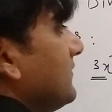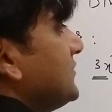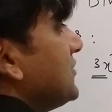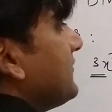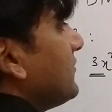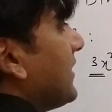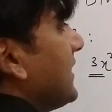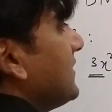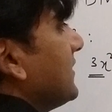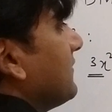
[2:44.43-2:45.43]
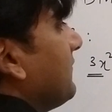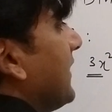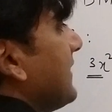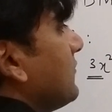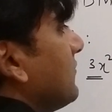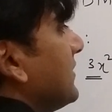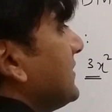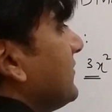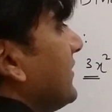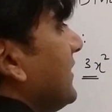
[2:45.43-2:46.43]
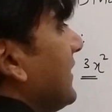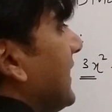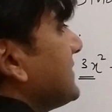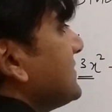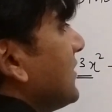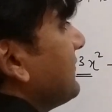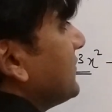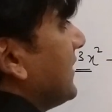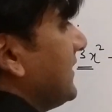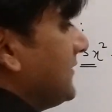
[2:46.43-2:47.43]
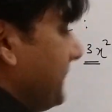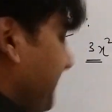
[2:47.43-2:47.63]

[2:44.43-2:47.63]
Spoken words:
which you have to write here, 5 over 3x you have to write.